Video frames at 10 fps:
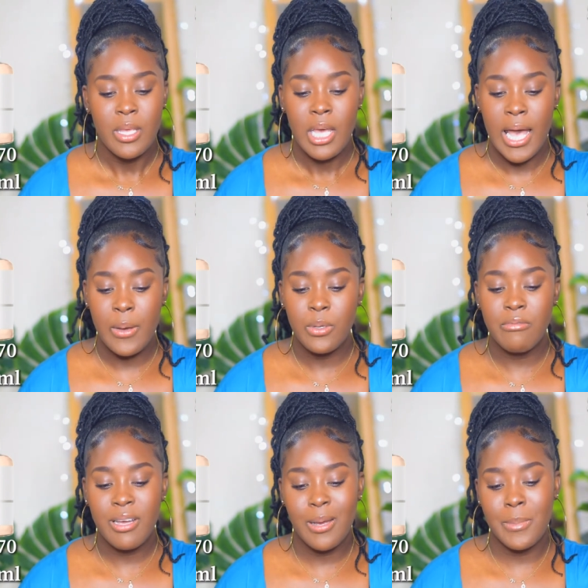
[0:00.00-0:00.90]
i
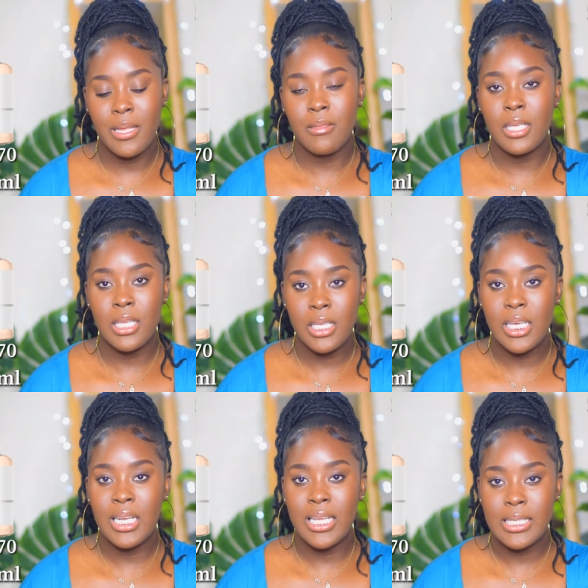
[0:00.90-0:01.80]
would recommend the
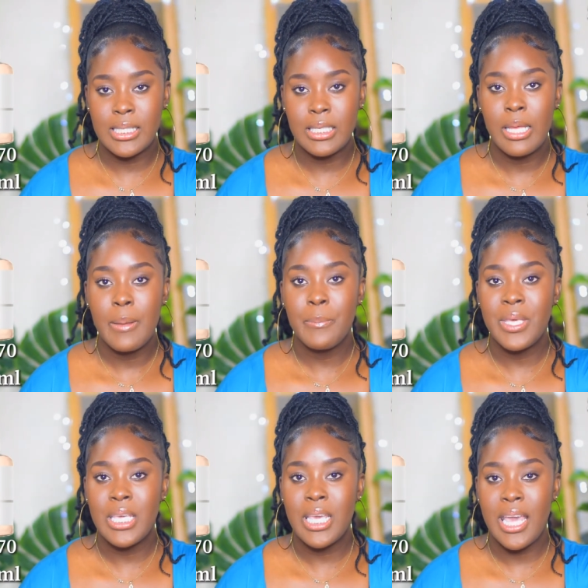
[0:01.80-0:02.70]
Inkey List
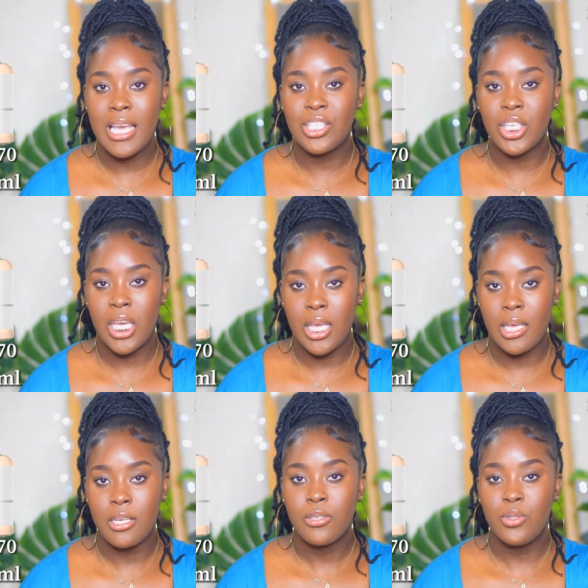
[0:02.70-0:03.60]

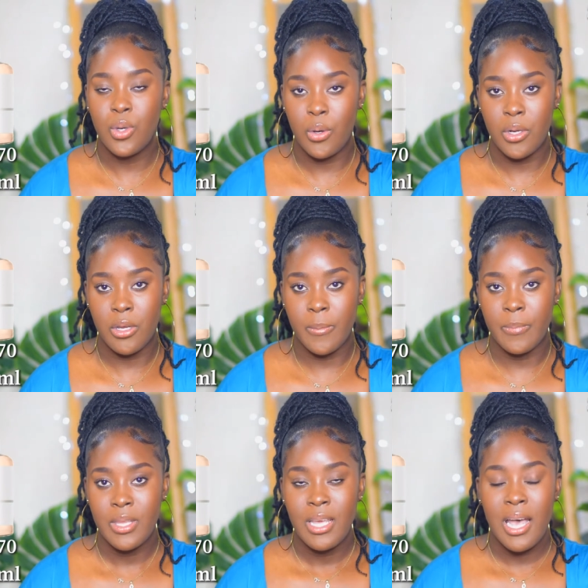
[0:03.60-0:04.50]
pha toner
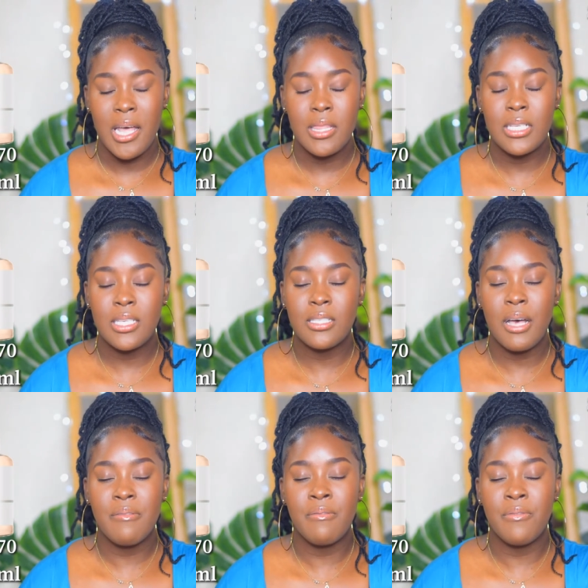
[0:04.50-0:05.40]
and this is
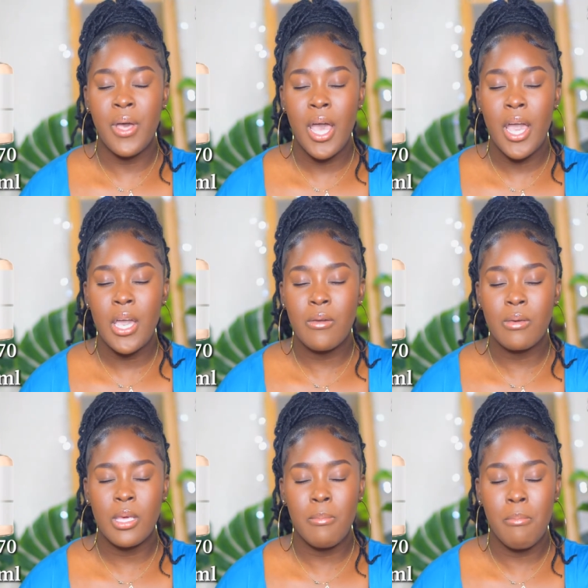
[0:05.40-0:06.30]
a
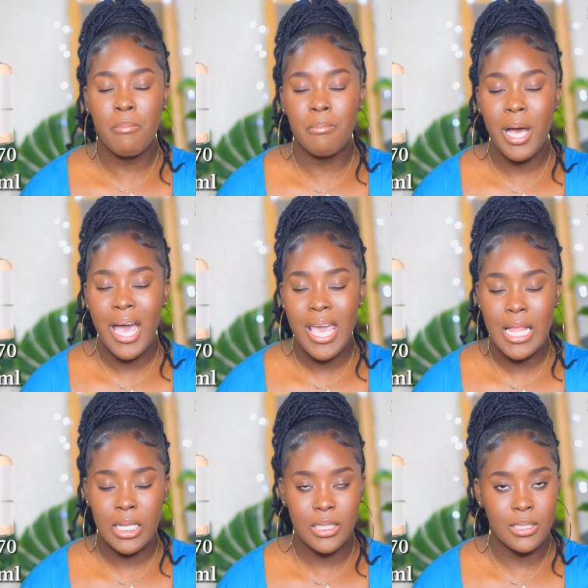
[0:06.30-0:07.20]
very
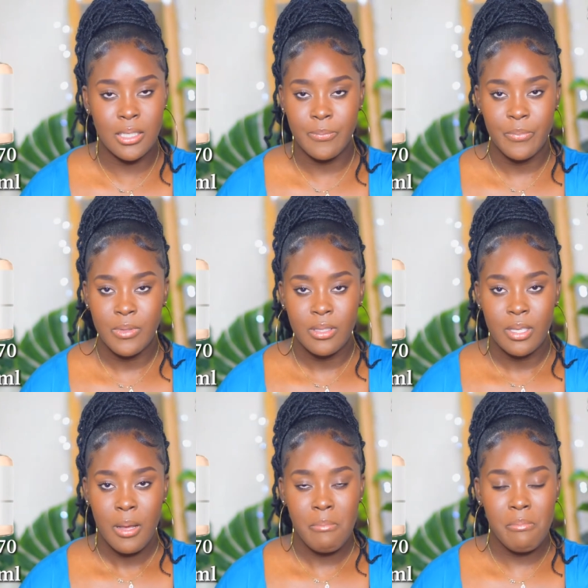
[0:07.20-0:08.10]
mild
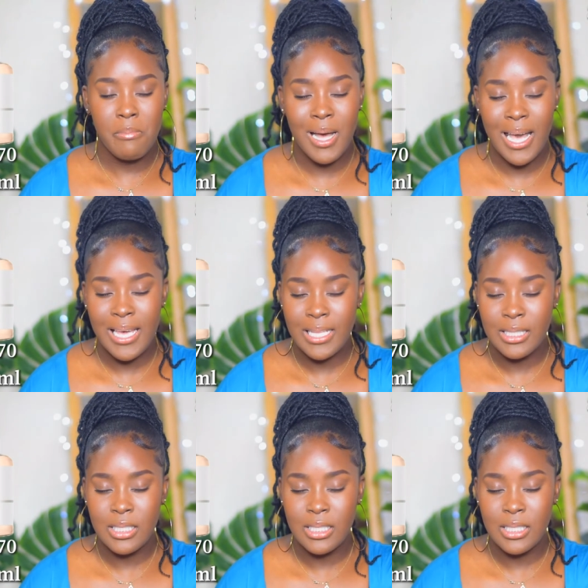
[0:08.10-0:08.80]
mild